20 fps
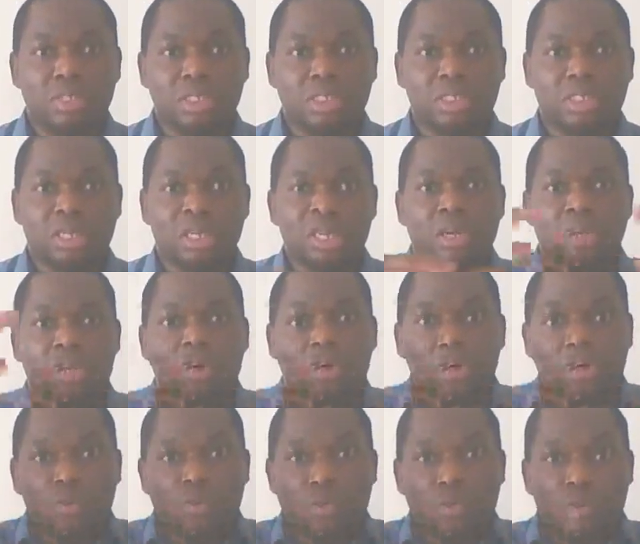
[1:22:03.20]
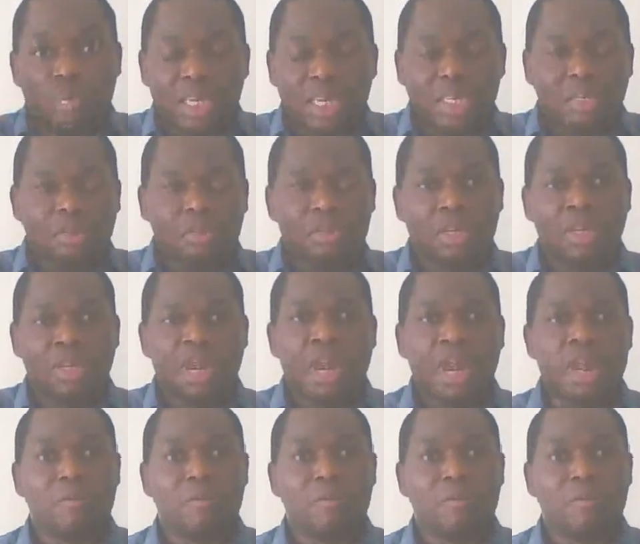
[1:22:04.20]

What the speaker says: community. Oh, we've been killed.